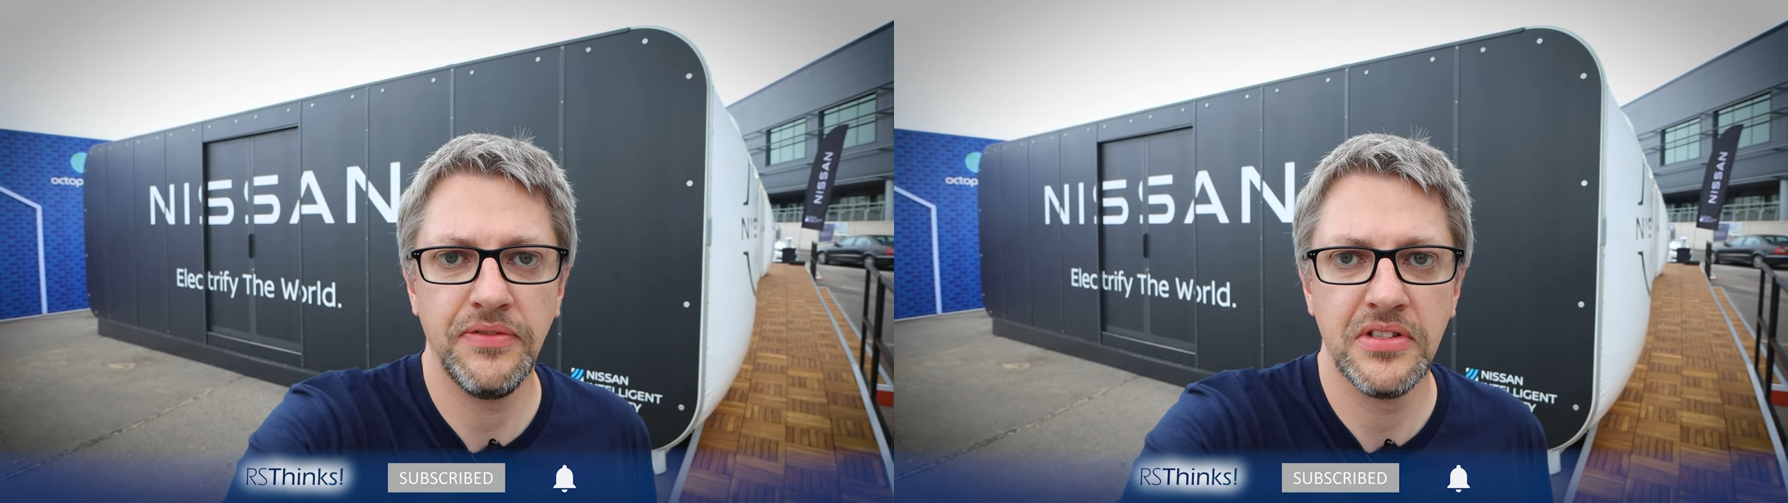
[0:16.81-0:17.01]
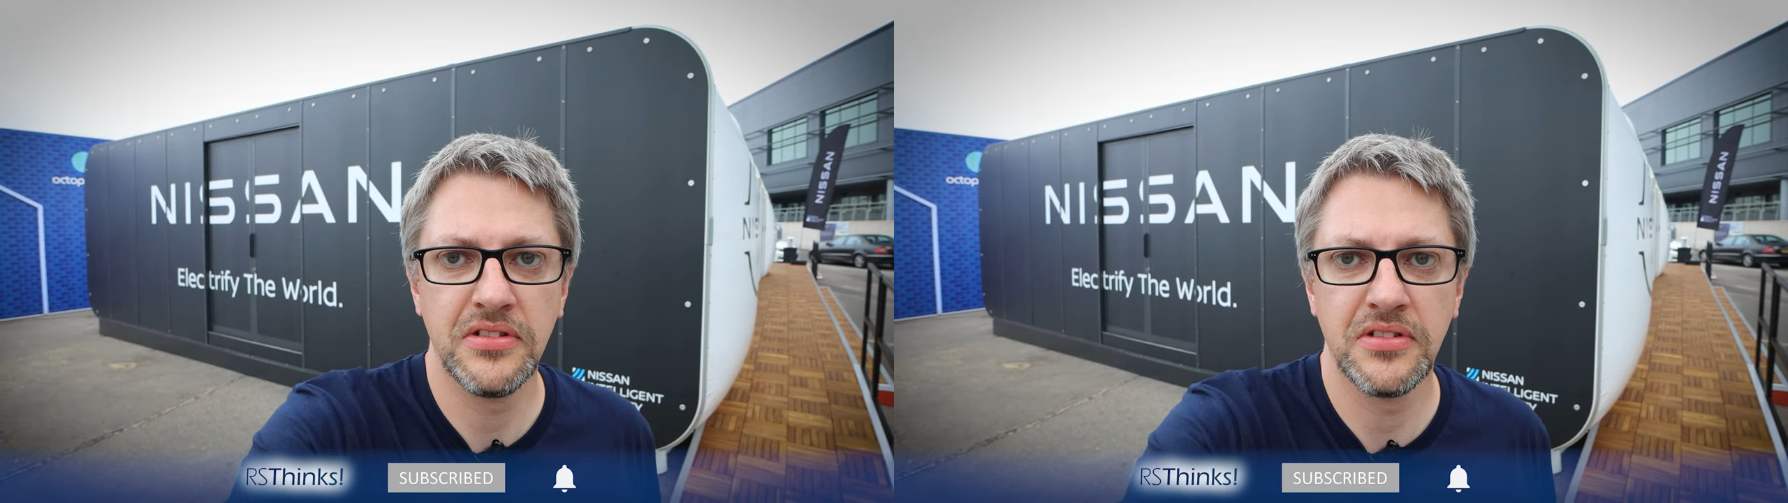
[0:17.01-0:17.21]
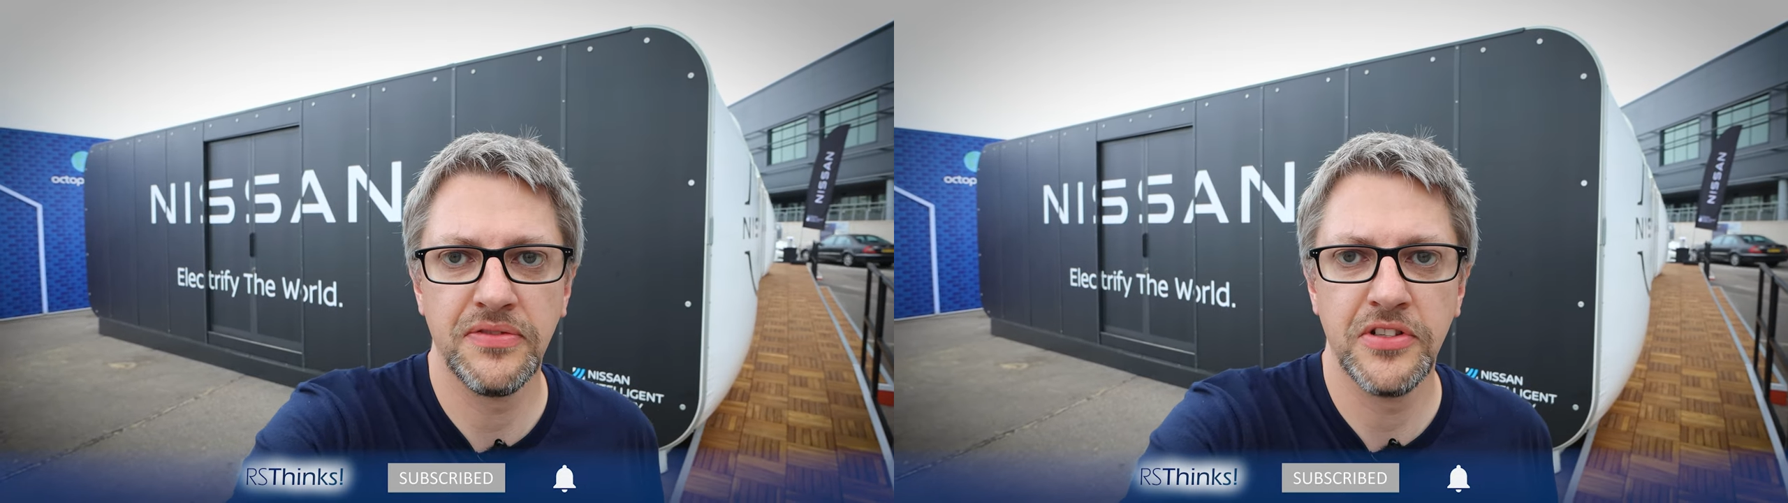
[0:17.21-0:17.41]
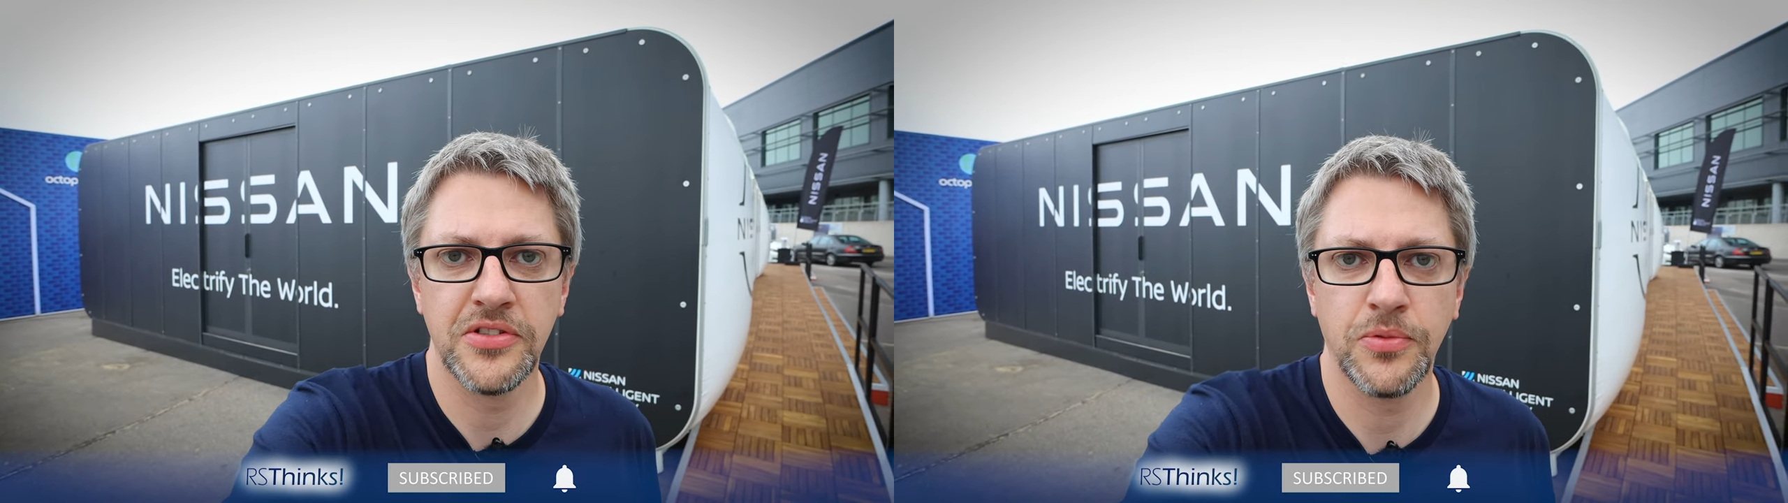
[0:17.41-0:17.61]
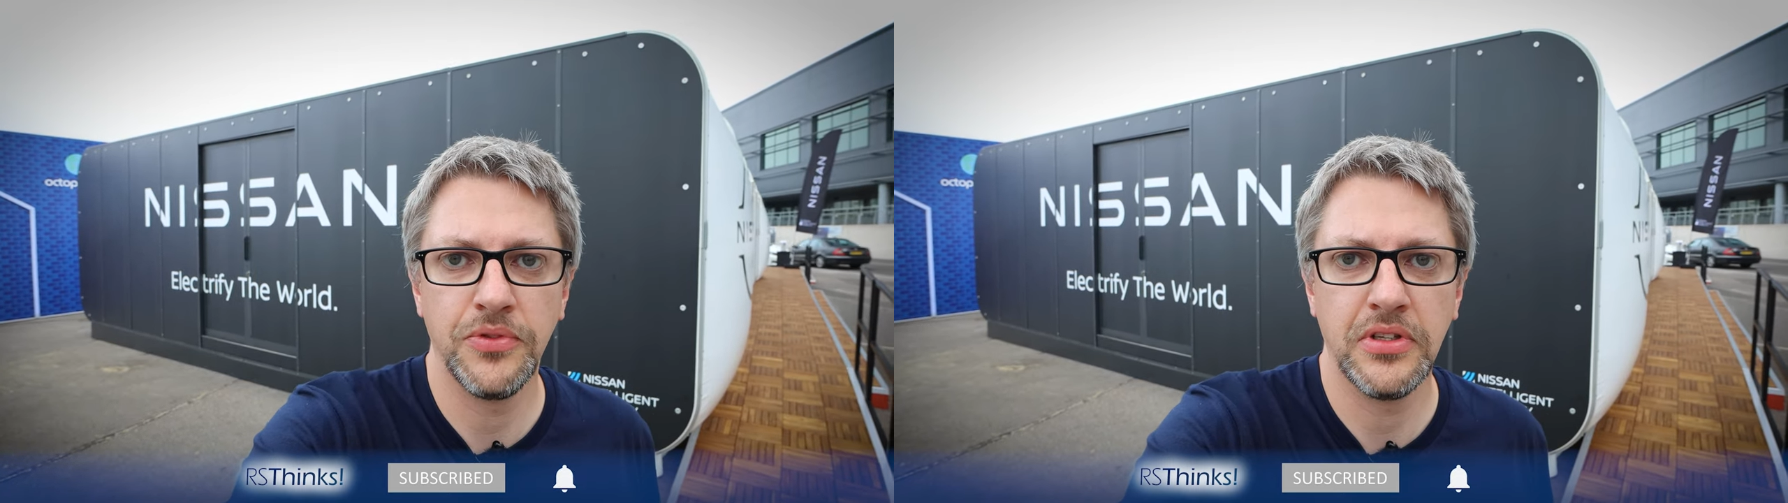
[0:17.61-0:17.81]
if this is the
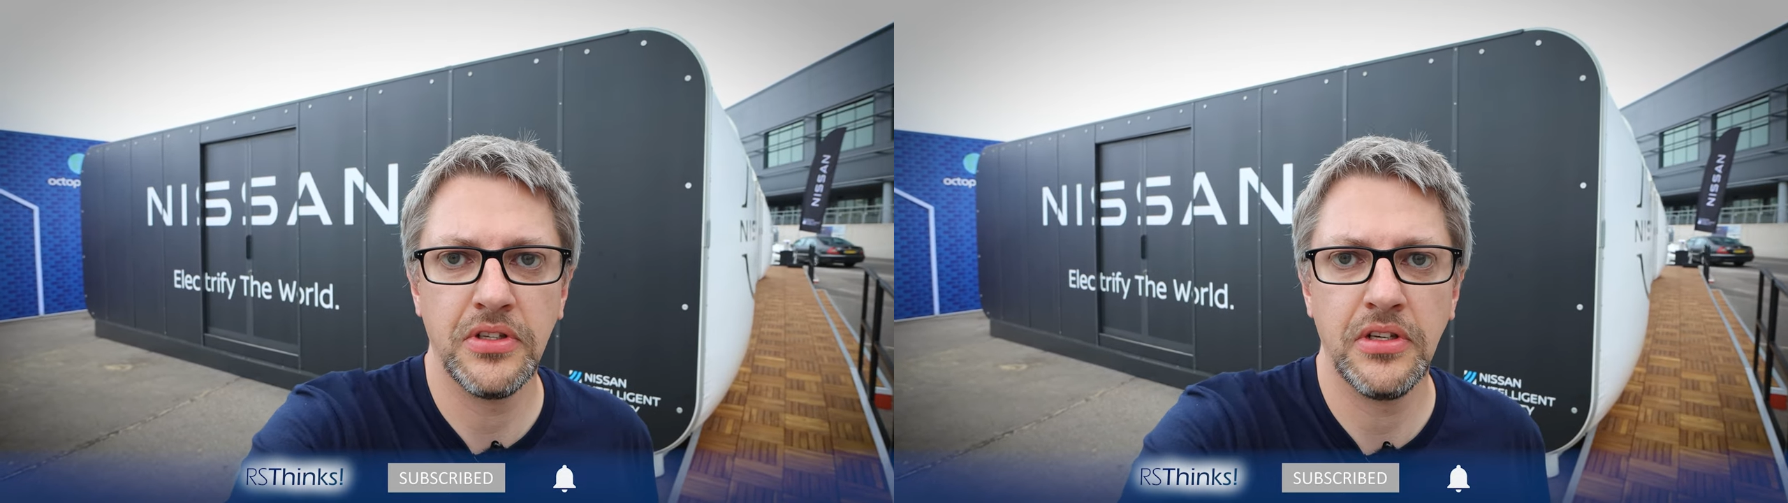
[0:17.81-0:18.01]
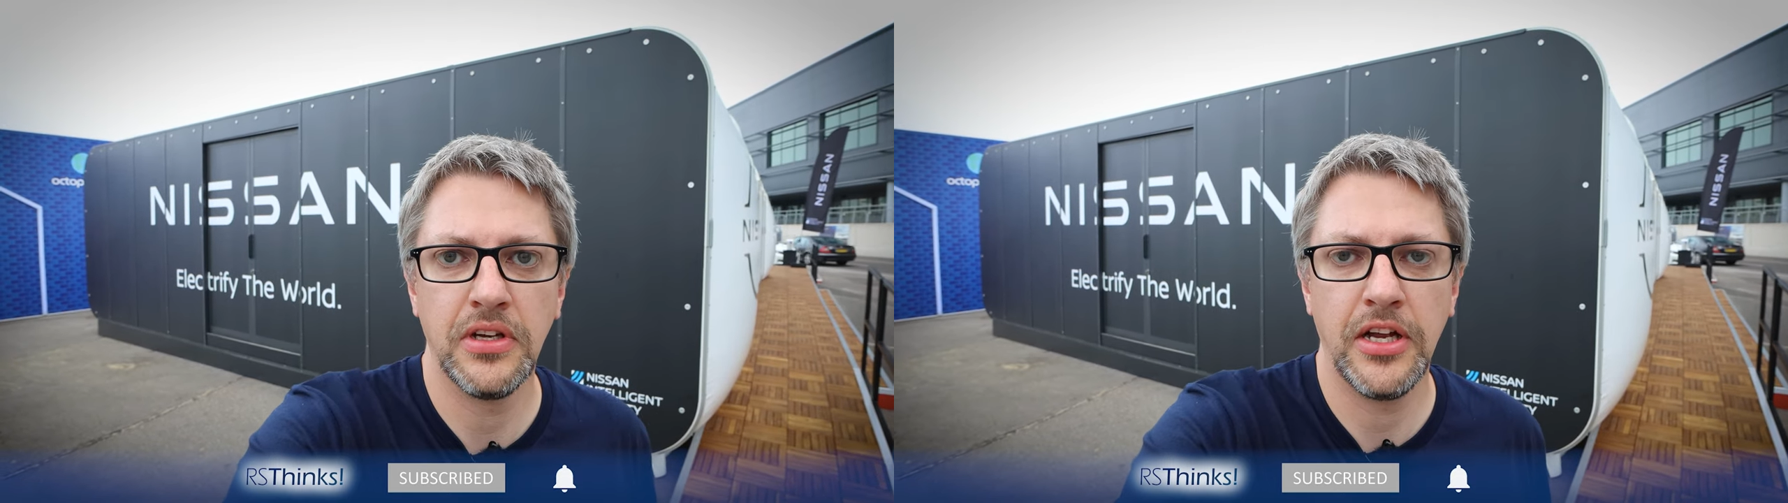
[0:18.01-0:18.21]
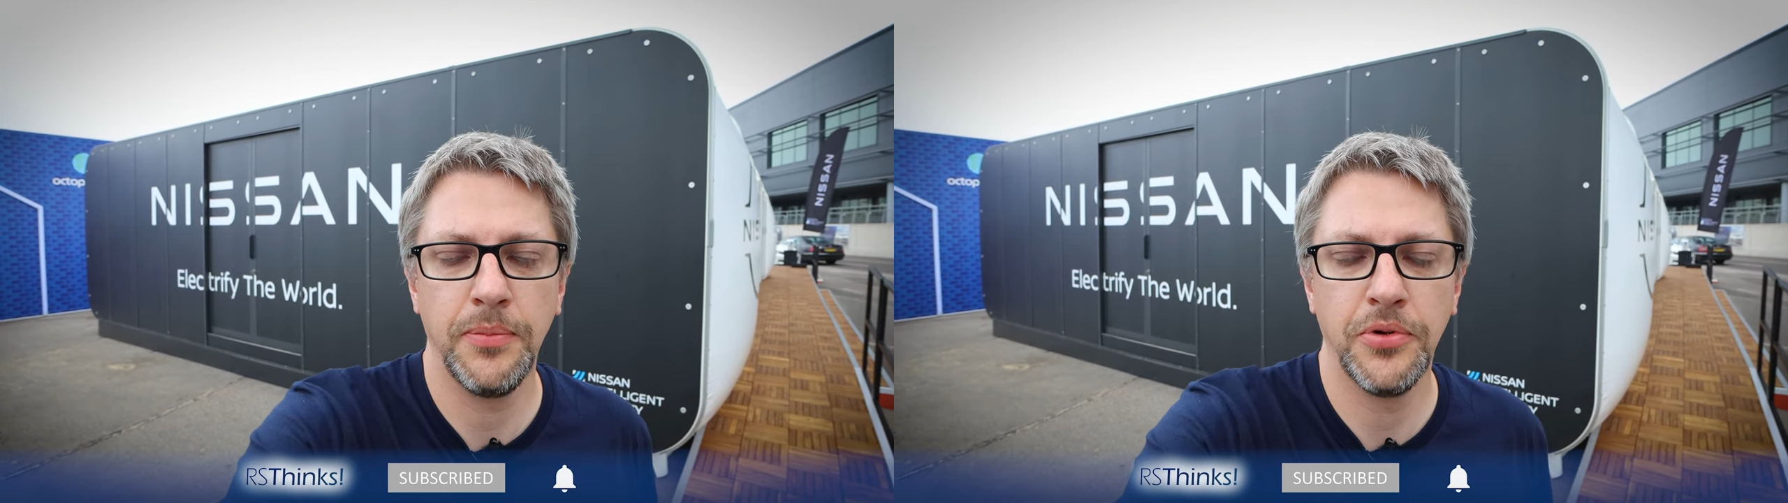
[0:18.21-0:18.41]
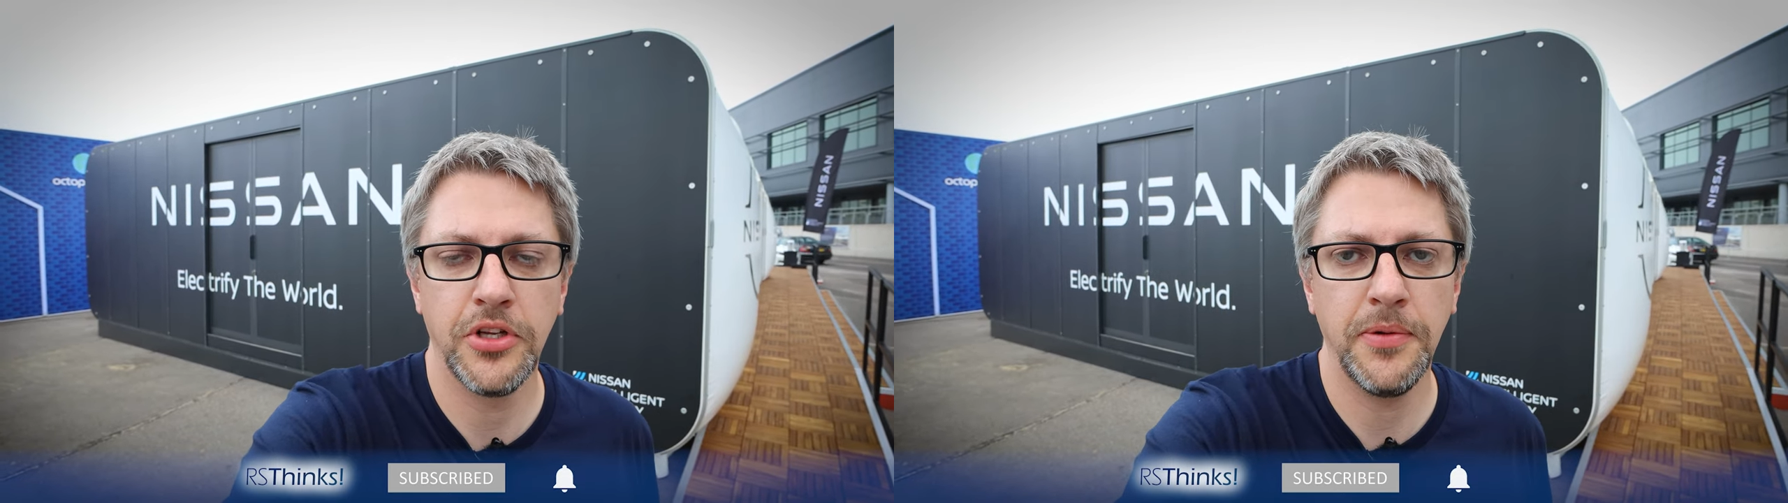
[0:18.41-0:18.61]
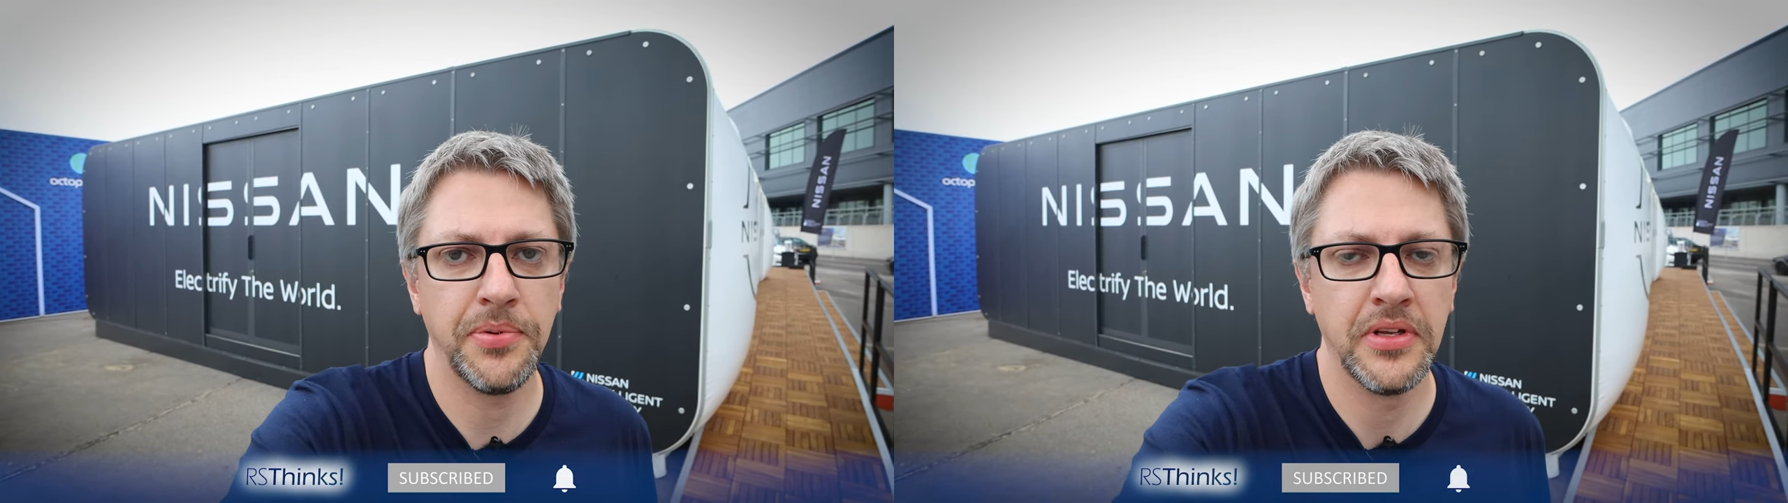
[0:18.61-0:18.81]
first one that I
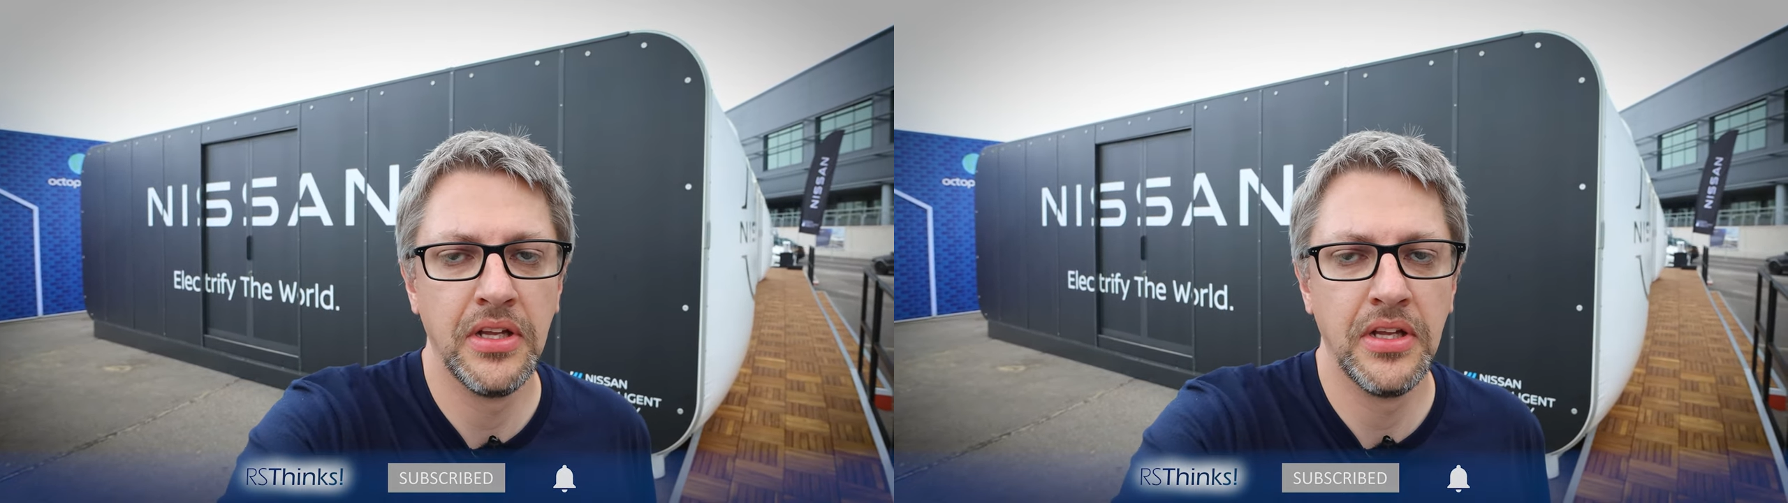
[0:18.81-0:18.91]
put up.